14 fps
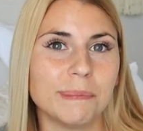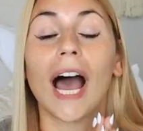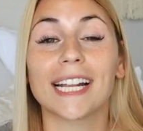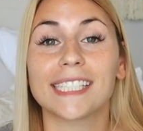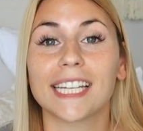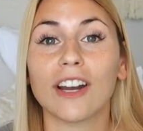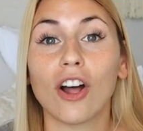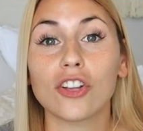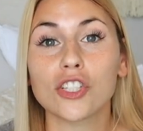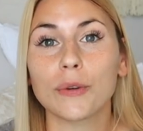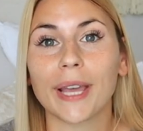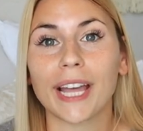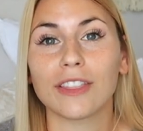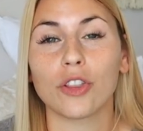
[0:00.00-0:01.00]
I did
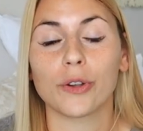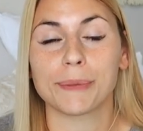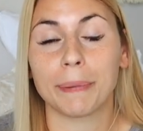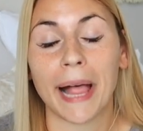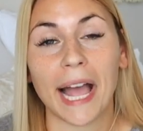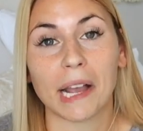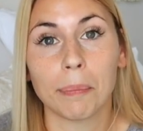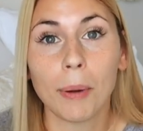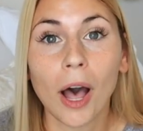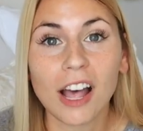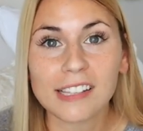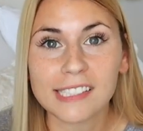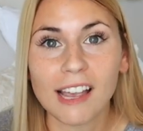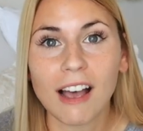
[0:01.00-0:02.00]
also get those black
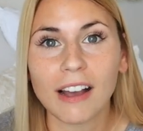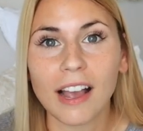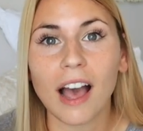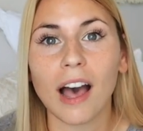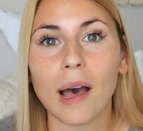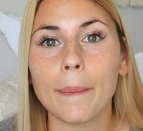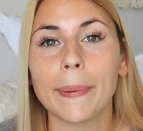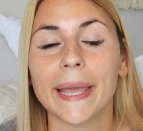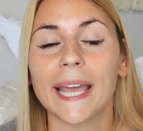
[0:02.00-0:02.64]
pots hung up,